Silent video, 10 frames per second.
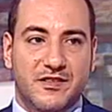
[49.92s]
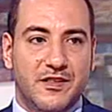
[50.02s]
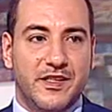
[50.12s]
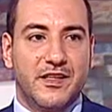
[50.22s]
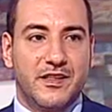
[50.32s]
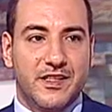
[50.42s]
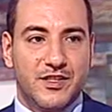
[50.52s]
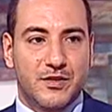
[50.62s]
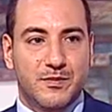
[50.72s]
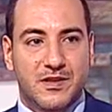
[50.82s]
Minister here in
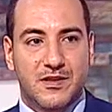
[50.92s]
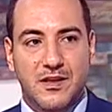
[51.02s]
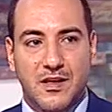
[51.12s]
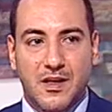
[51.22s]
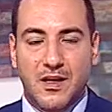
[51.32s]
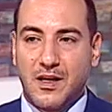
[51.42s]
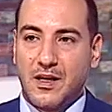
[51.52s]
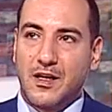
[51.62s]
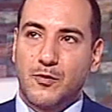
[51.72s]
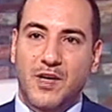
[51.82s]
Egypt. Yes.
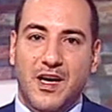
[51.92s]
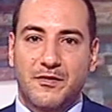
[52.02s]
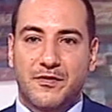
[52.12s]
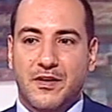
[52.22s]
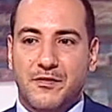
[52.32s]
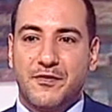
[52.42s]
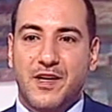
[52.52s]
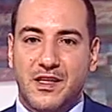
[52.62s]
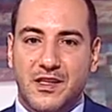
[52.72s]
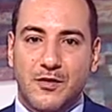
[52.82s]
Uh, we have a
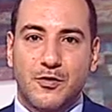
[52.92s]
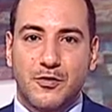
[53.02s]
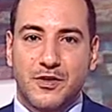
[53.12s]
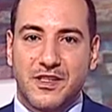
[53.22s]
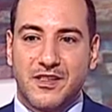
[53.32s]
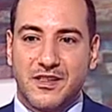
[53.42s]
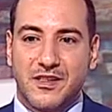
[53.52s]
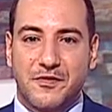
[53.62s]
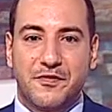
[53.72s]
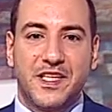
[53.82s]
very good
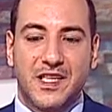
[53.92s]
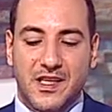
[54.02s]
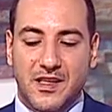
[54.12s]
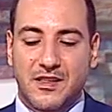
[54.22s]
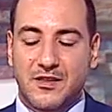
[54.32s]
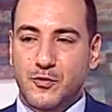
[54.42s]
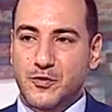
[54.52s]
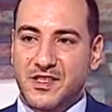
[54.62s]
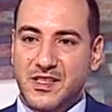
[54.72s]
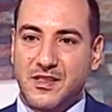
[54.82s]
uh, feeling
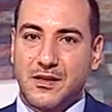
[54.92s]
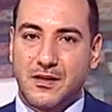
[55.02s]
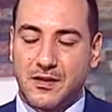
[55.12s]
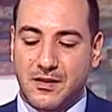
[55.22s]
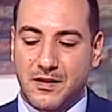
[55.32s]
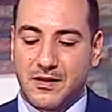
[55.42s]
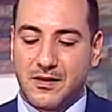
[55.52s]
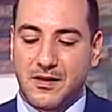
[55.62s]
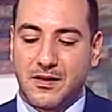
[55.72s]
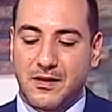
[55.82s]
to see the,
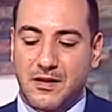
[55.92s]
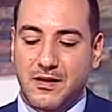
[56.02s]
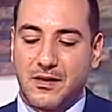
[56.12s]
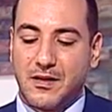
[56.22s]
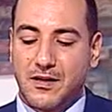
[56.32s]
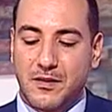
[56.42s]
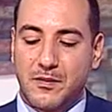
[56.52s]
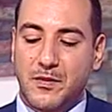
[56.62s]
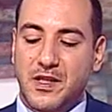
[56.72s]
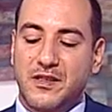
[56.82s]
the, the,
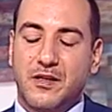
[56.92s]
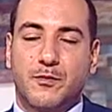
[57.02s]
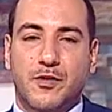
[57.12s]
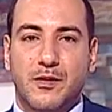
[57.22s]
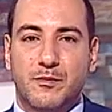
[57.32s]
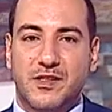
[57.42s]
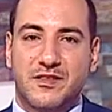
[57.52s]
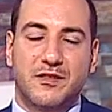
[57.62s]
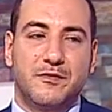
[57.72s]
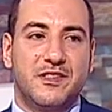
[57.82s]
Indian Prime
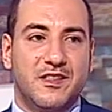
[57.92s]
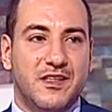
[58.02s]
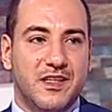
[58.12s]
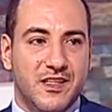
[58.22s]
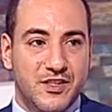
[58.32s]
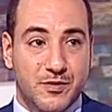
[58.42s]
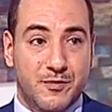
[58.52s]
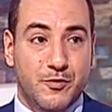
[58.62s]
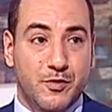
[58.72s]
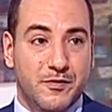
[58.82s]
Minister visiting
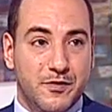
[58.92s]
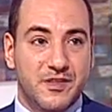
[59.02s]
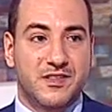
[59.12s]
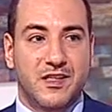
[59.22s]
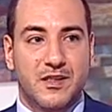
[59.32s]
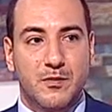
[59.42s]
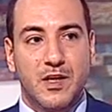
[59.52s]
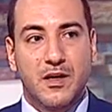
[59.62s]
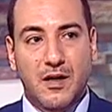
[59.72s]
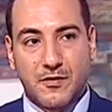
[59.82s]
Egypt for the first
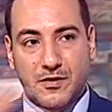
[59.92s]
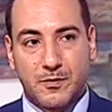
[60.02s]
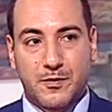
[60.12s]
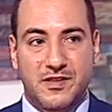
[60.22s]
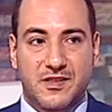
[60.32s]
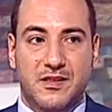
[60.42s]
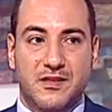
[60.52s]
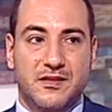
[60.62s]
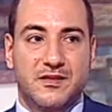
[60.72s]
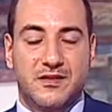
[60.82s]
time after President